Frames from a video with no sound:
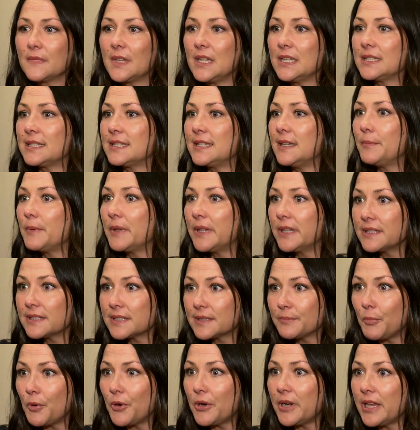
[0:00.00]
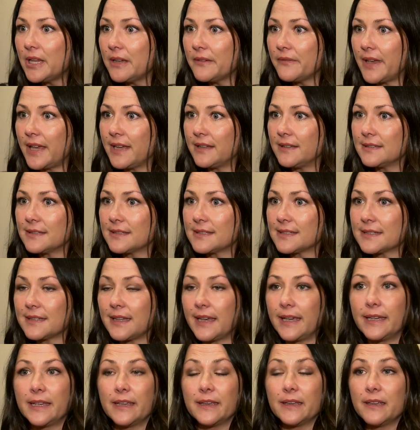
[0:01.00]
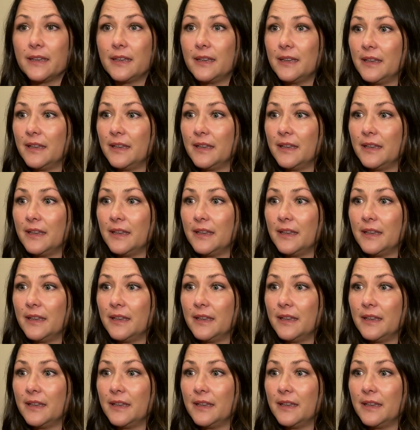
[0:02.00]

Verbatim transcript: sibling sporting events. Like,